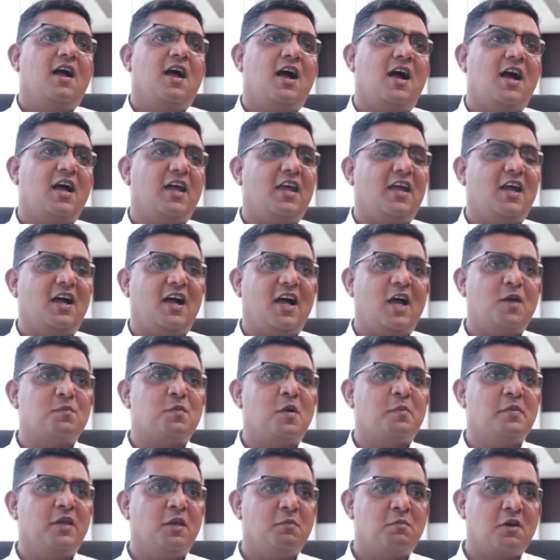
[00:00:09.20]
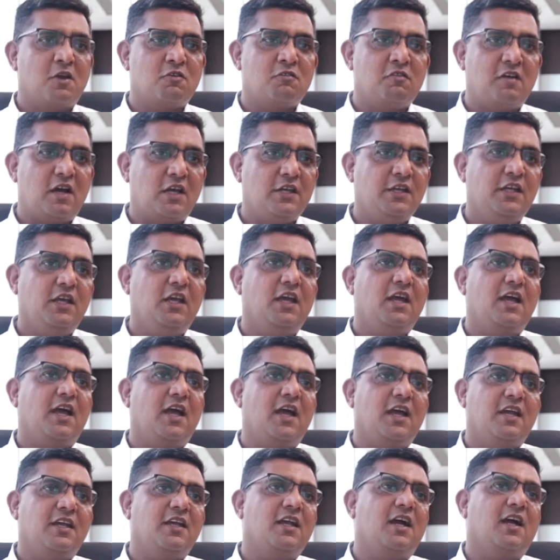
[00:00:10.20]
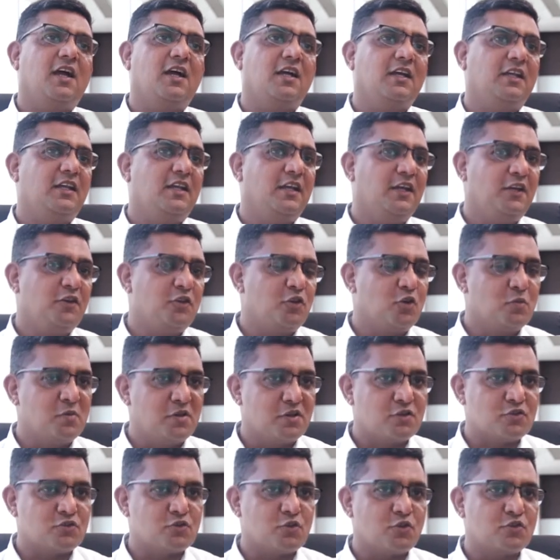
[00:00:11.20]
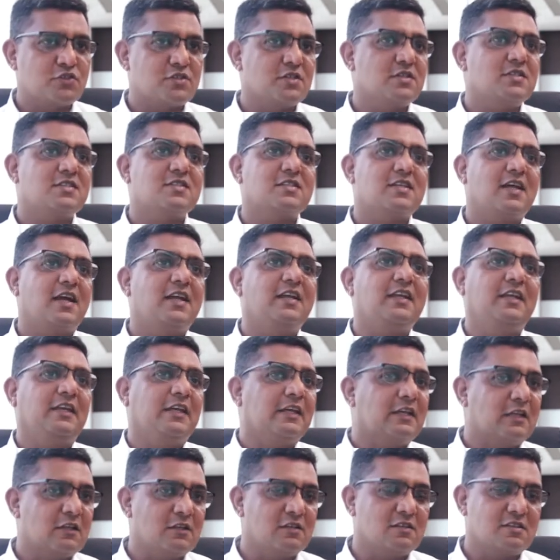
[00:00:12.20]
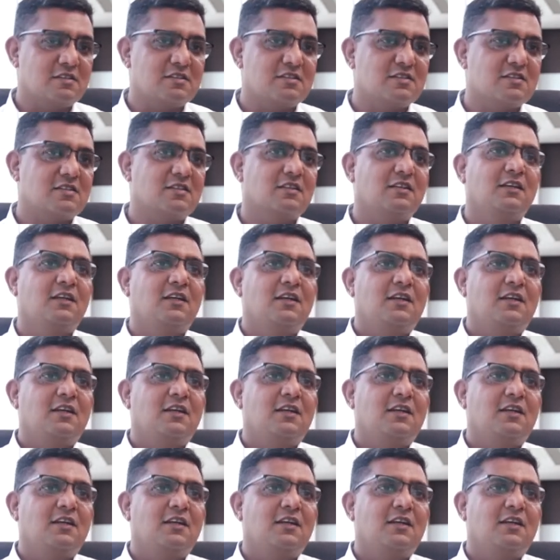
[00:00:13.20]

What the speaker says: Hi, I'm Amir Bharwani and I lead human resources at eClerx.